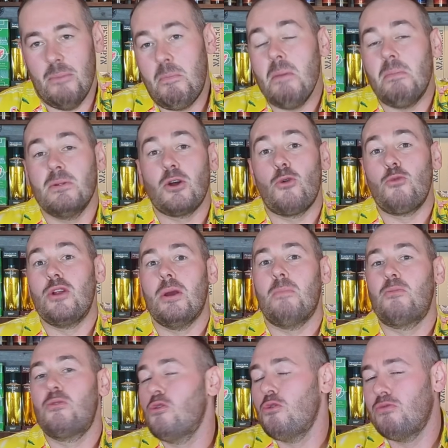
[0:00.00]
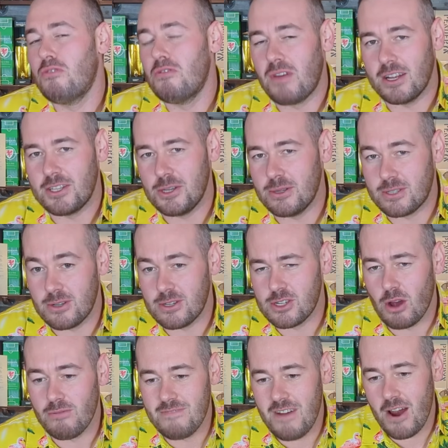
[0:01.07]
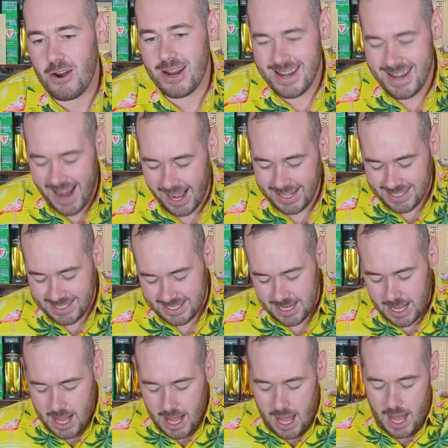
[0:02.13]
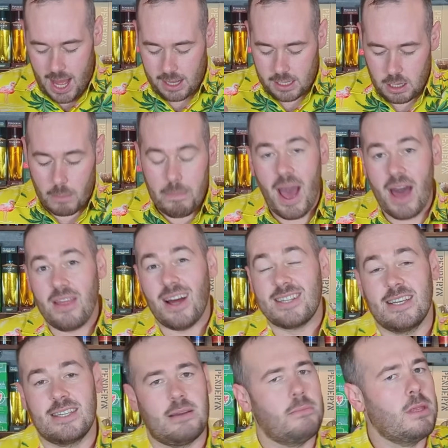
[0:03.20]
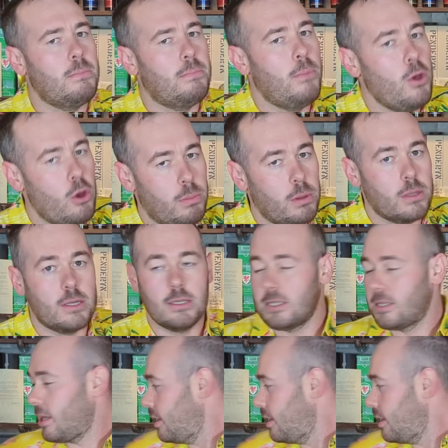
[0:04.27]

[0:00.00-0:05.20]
people don't really approve of that juice, or it's not very nice. Compare that to some of the bourbons